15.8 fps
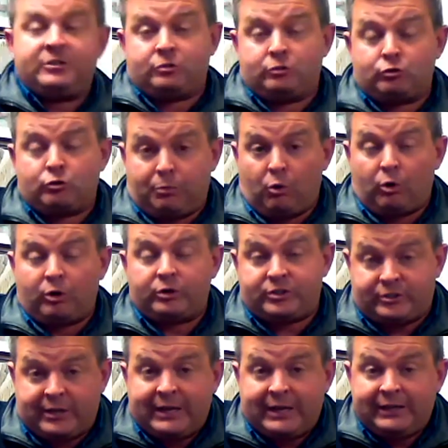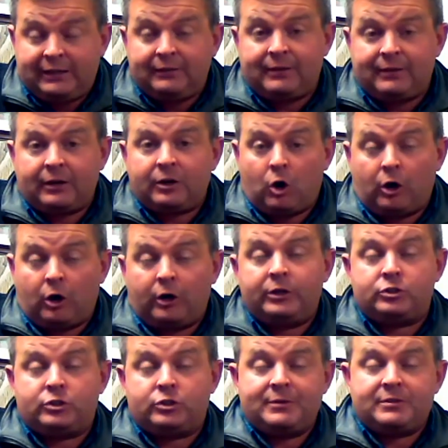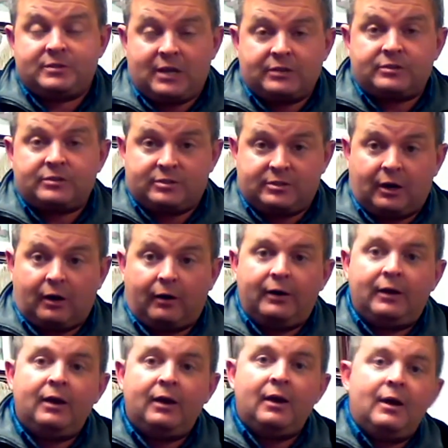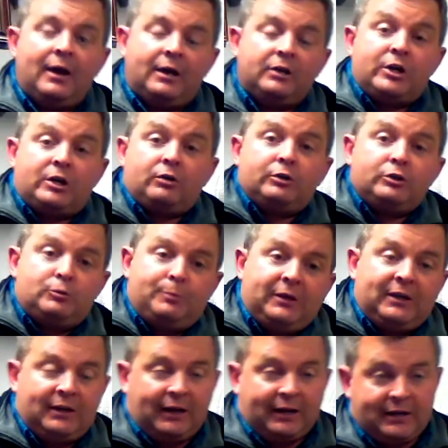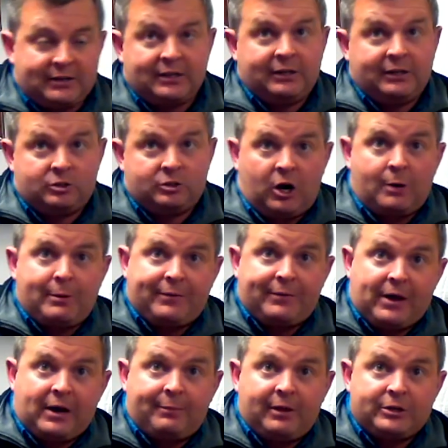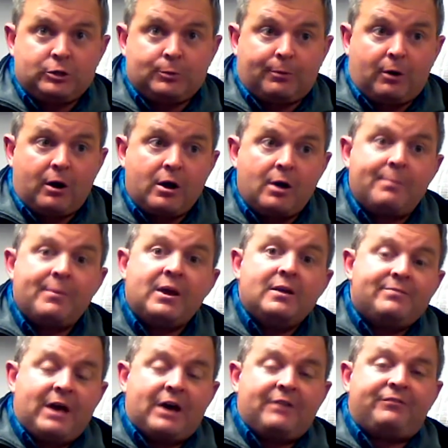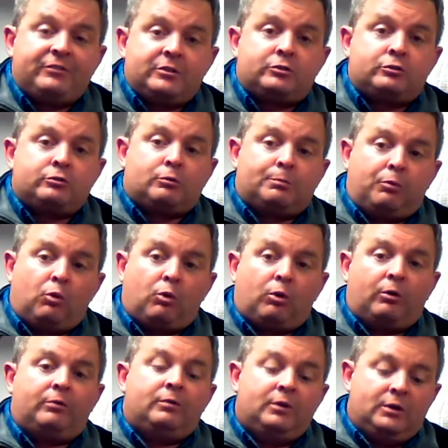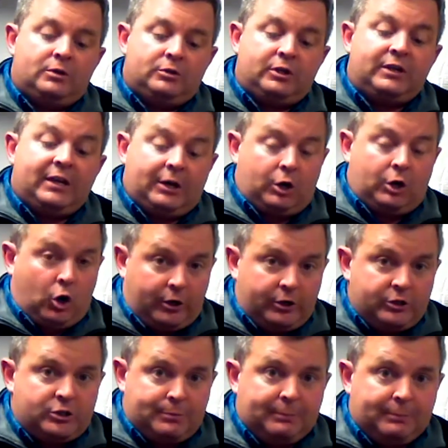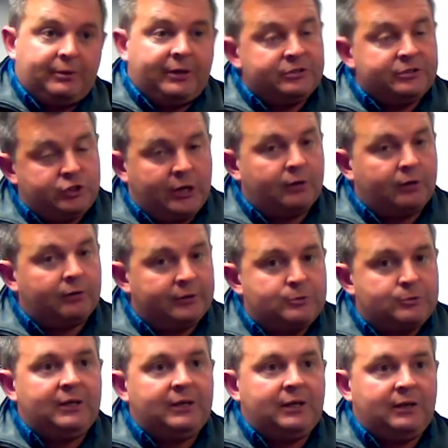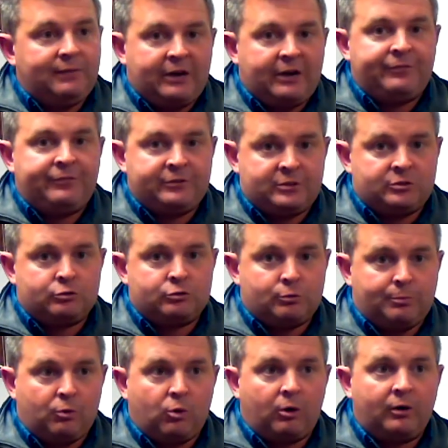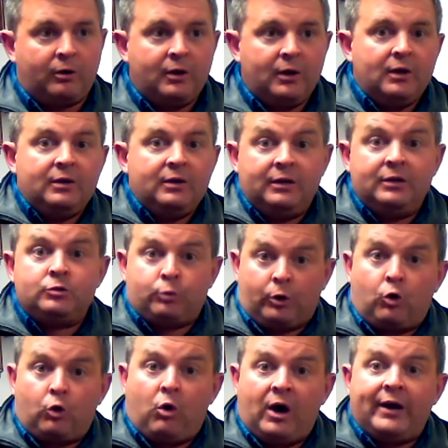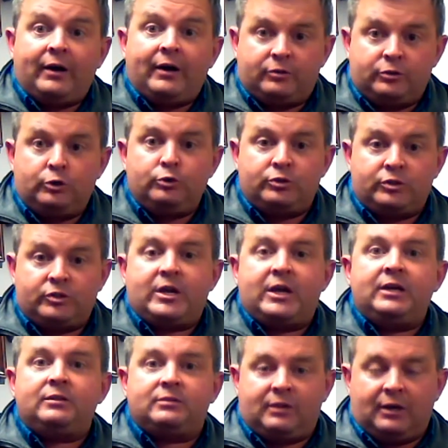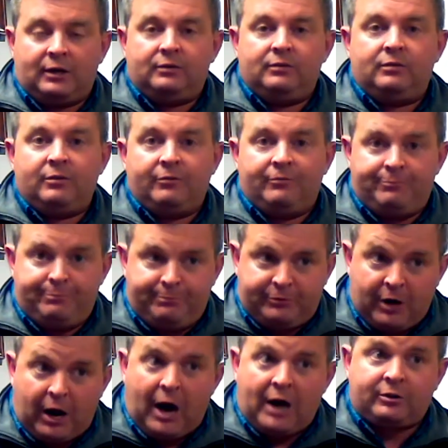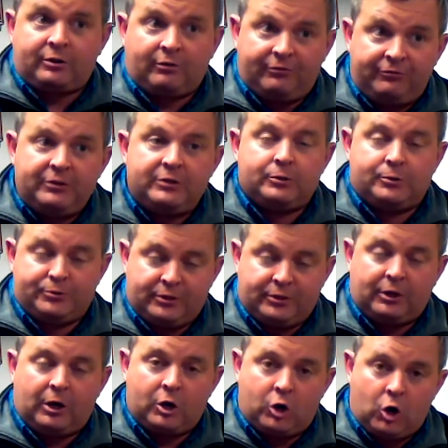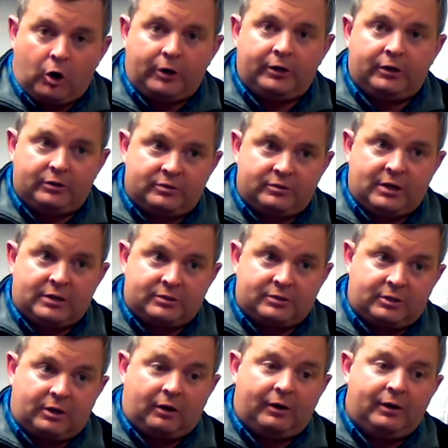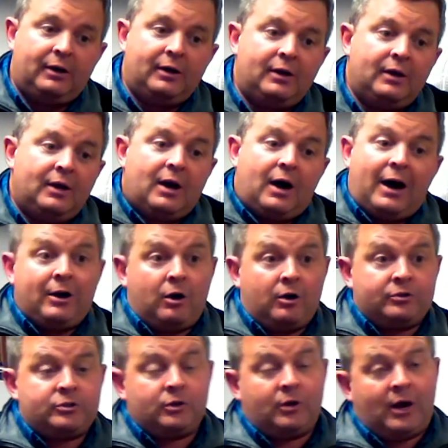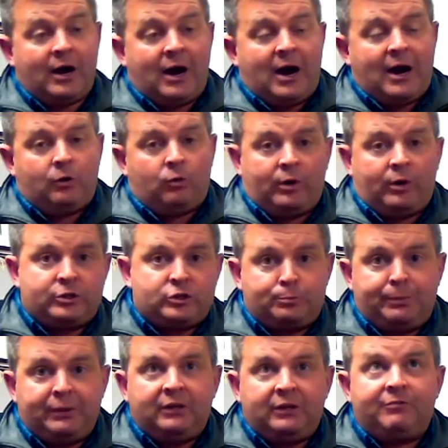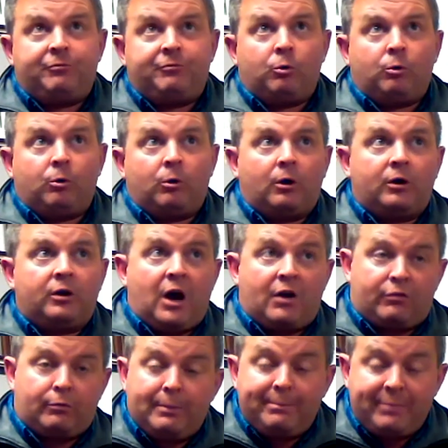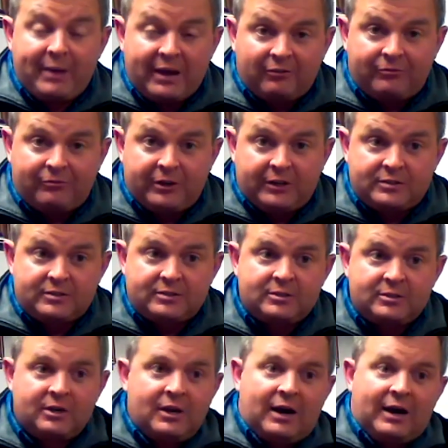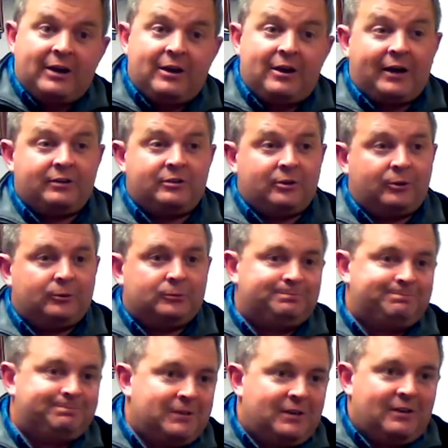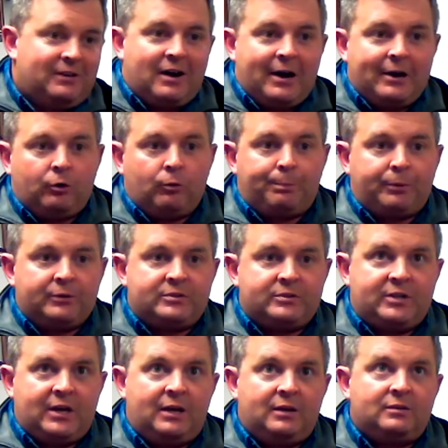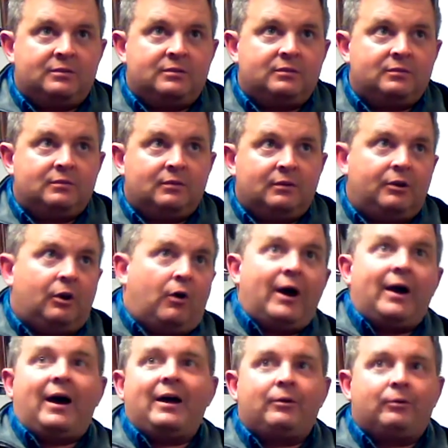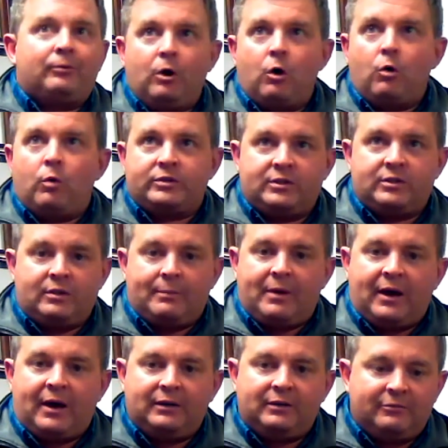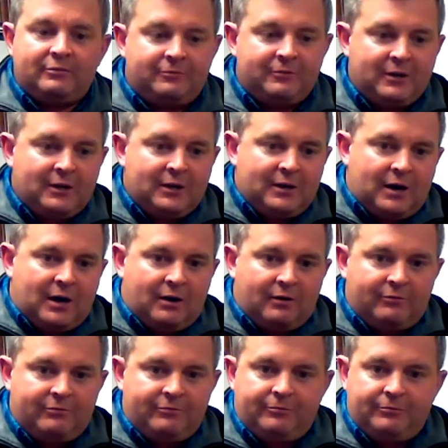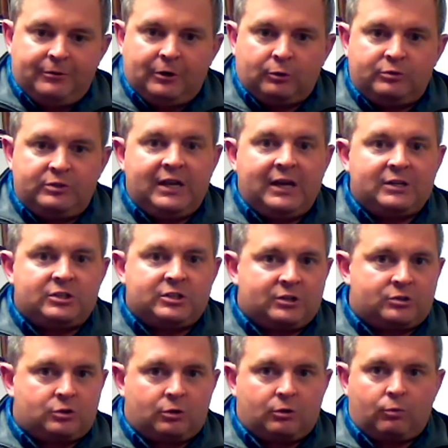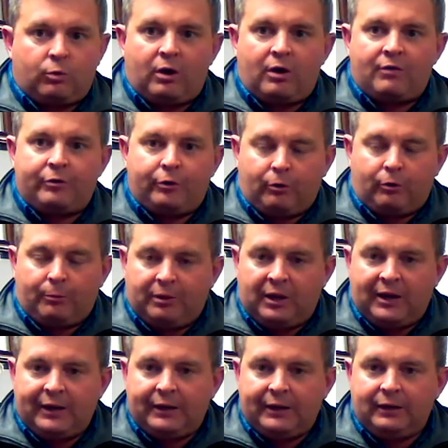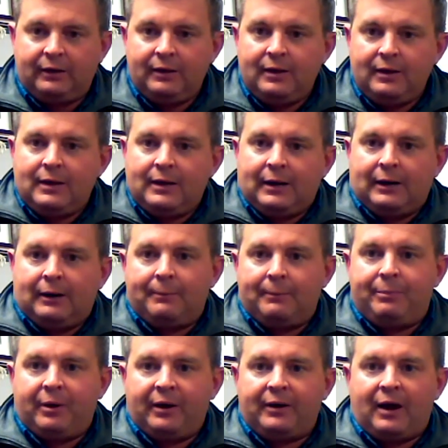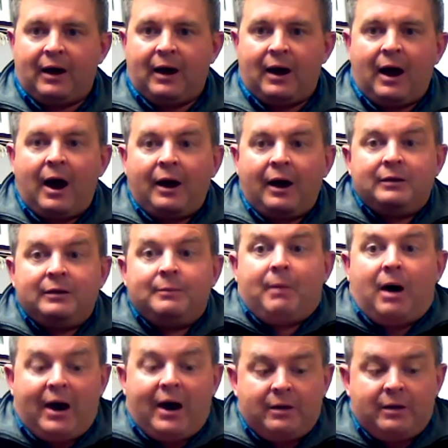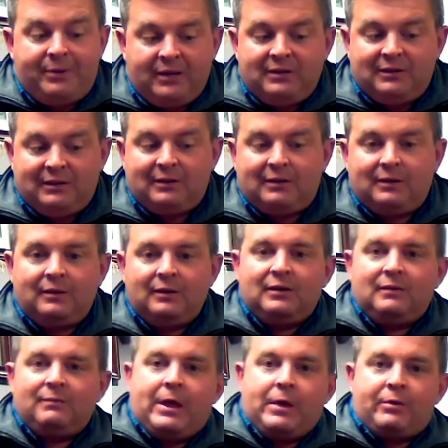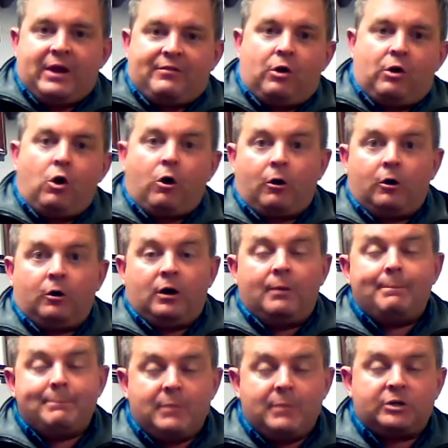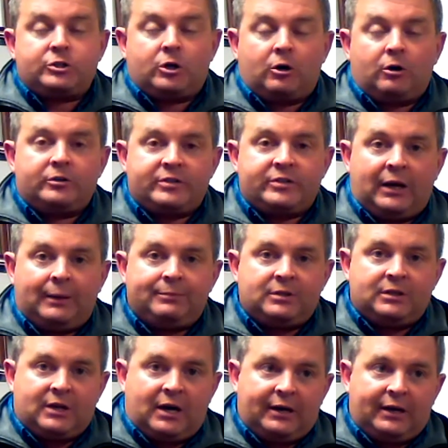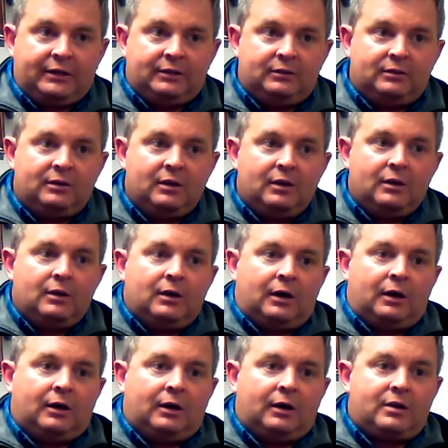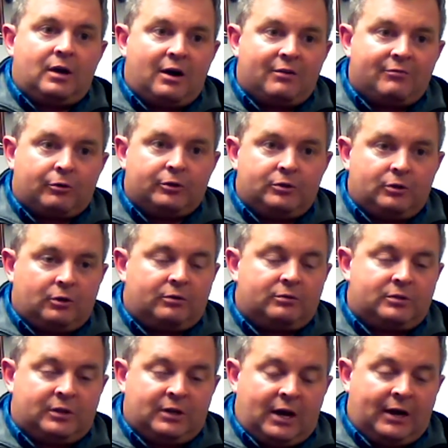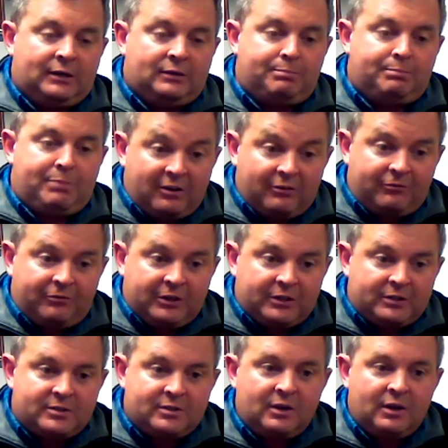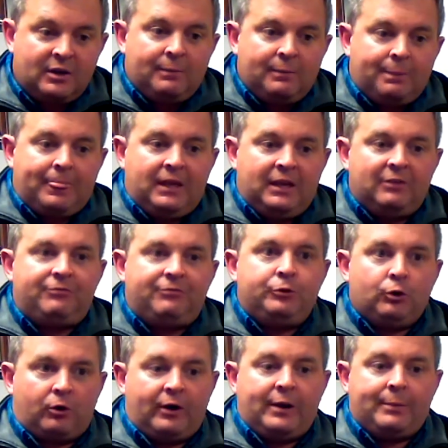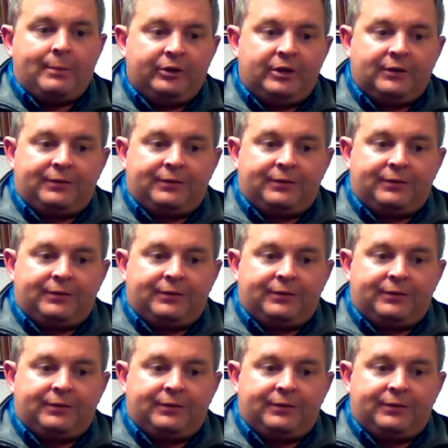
physician's report stating that a guardianship is necessary. And generally speaking, I guess I didn't talk about that. I'm glad you brought it up. That physician's report, to get a guardianship in place, generally speaking, that a physician's report is required to state that the doctor feels that a guardian is necessary. I don't want to speak for government benefits. I don't pretend, I don't know what's in the mind of DHS or wherever you're applying. But in my opinion, they would have a much harder time denying coverage or denying benefits if you're